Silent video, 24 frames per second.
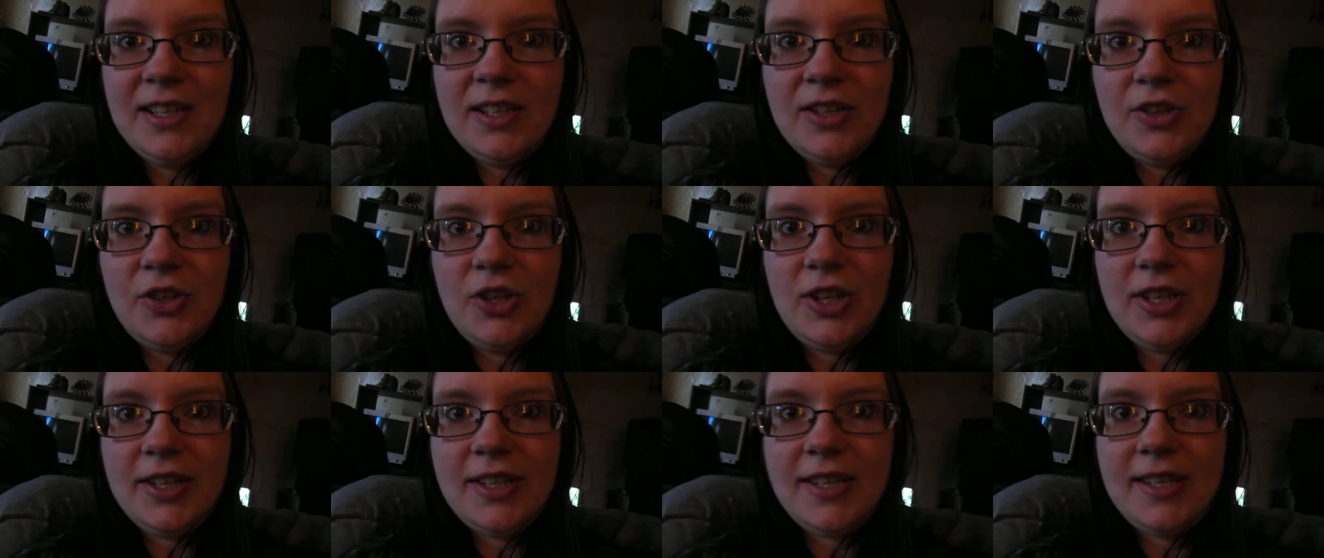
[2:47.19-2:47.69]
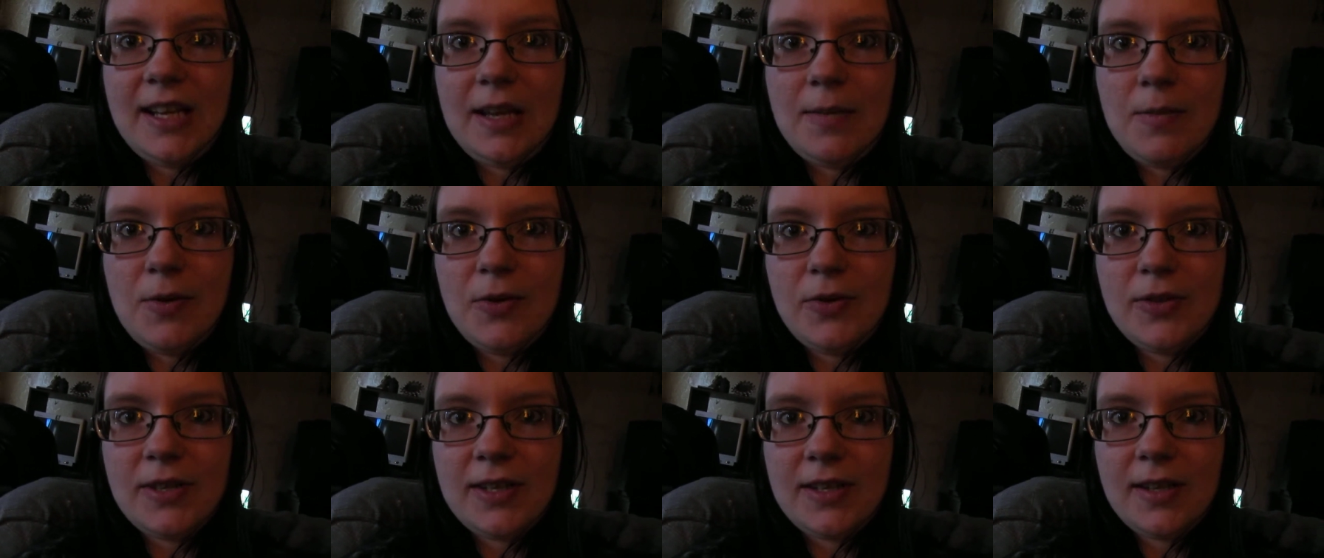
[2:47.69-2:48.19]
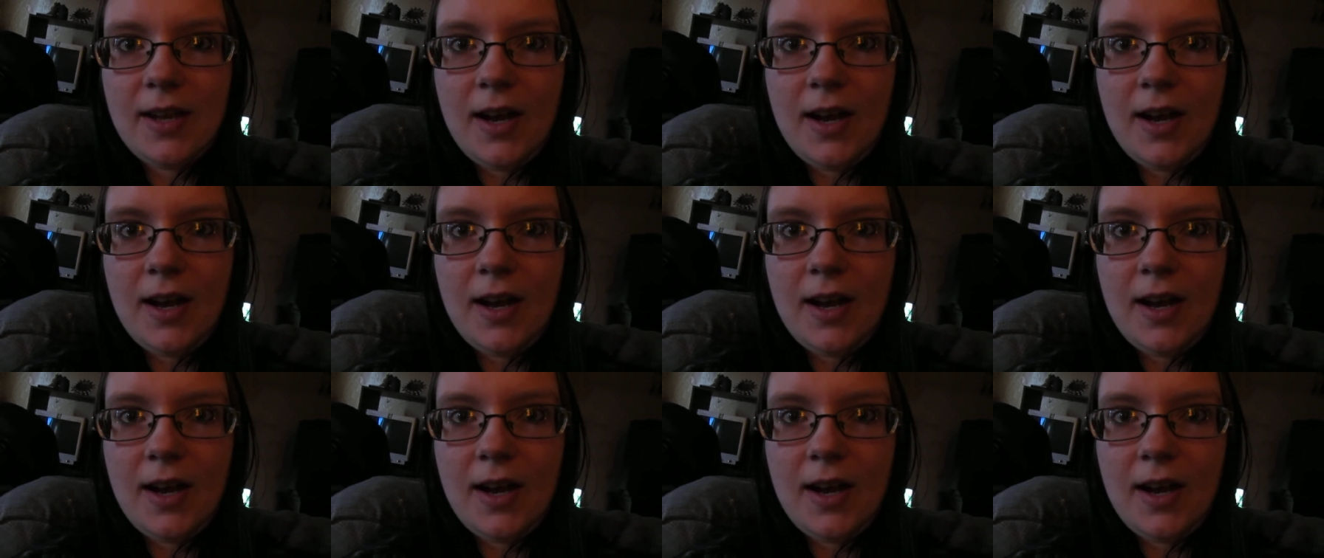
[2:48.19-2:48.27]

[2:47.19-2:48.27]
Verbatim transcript: John Stamos is